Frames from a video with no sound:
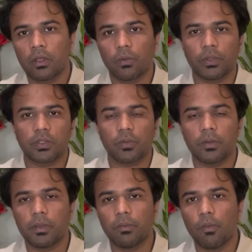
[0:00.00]
which will
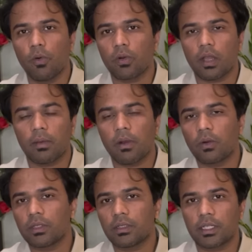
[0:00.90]
be more
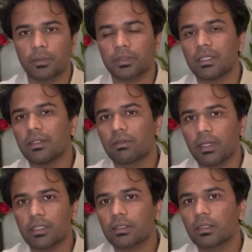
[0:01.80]
about tips and
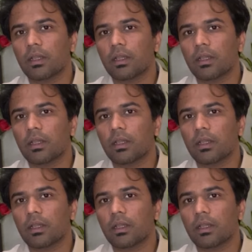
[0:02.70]
tricks